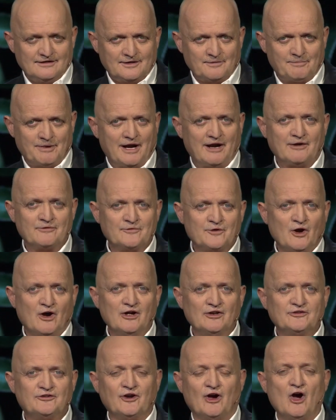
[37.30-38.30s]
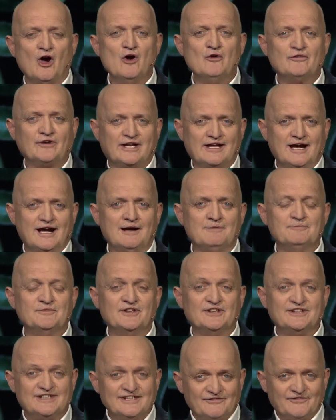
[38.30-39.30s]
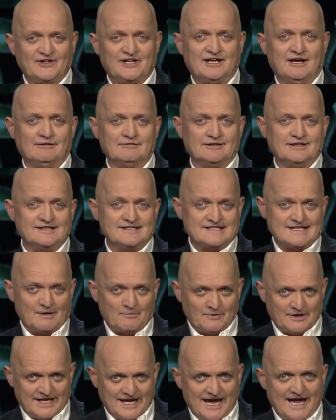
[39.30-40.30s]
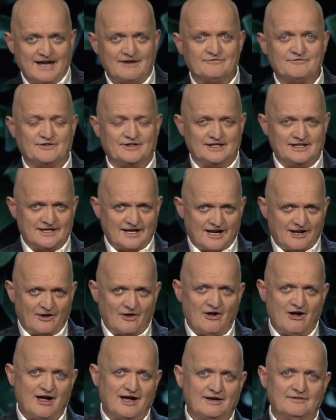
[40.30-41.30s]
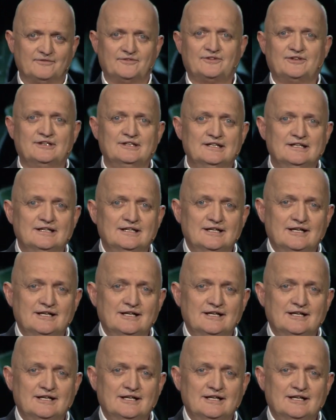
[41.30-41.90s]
The power of God to overcome the difficulties that we have in our lives.